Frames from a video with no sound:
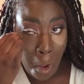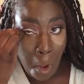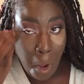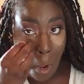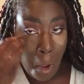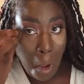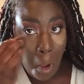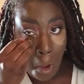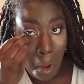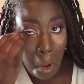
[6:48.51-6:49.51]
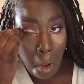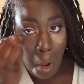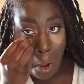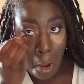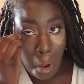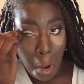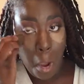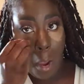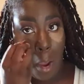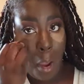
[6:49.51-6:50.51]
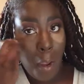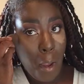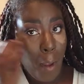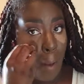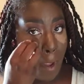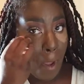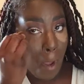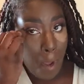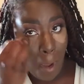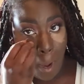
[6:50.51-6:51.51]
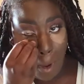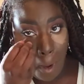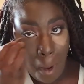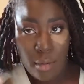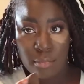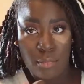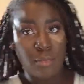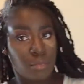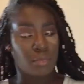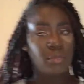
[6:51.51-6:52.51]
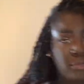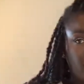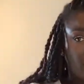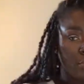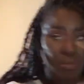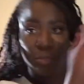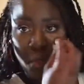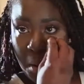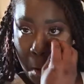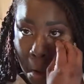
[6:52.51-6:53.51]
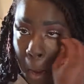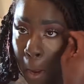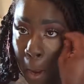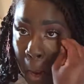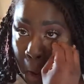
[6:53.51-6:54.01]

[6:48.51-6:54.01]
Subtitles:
making sure the edges aren't harsh, and I'm going to continue to blend. This is the part that takes a little bit.